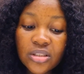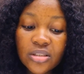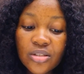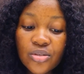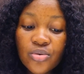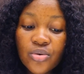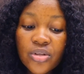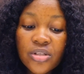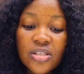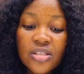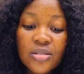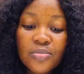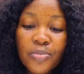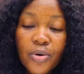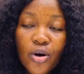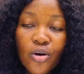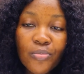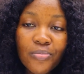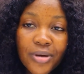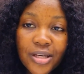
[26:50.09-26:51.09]
This one is
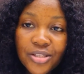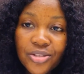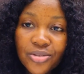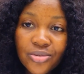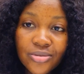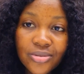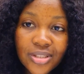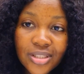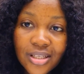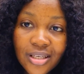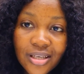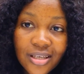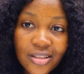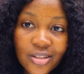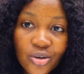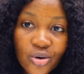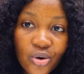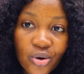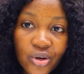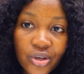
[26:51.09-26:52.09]
biometric
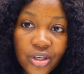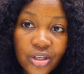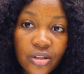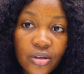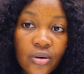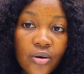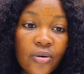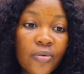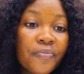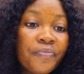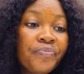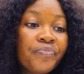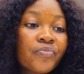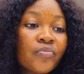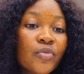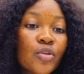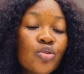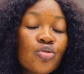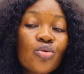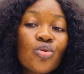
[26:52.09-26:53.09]
kinikon.
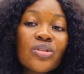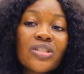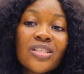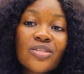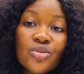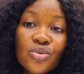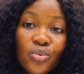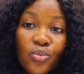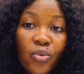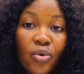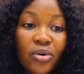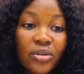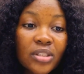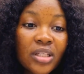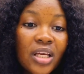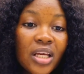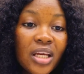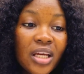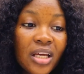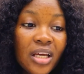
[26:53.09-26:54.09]
So this one
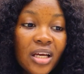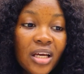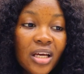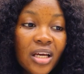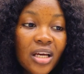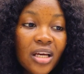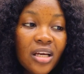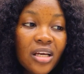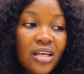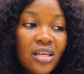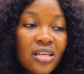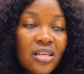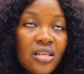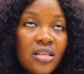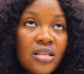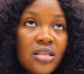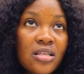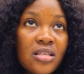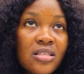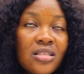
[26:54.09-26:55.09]

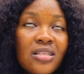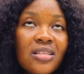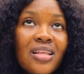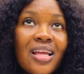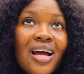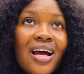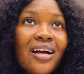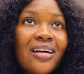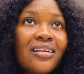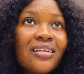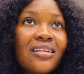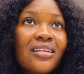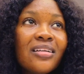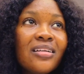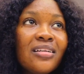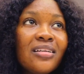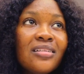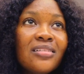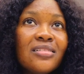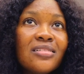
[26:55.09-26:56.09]
is either
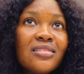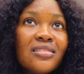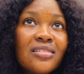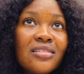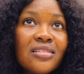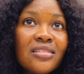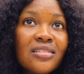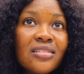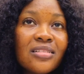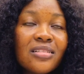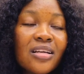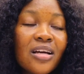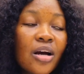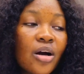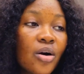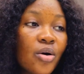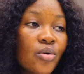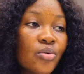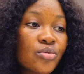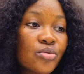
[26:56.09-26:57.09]
in the
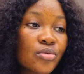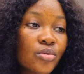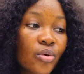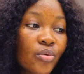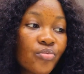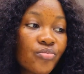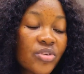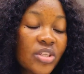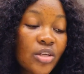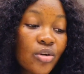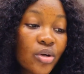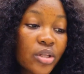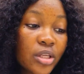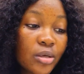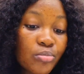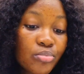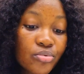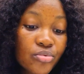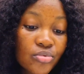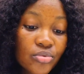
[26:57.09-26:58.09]
house, really
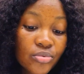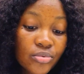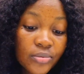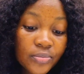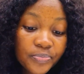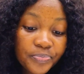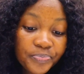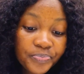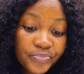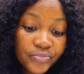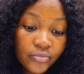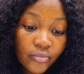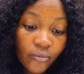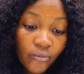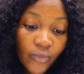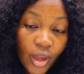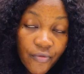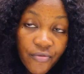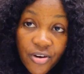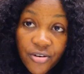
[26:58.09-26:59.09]
unable to
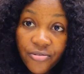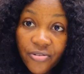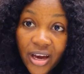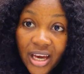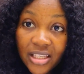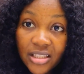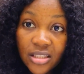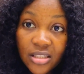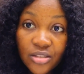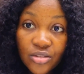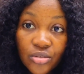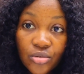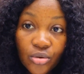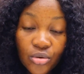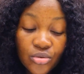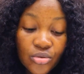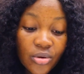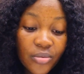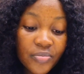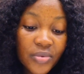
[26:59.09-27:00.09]
verify this or
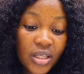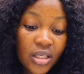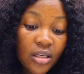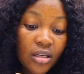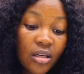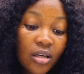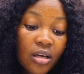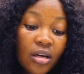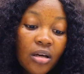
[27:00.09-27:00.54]
something.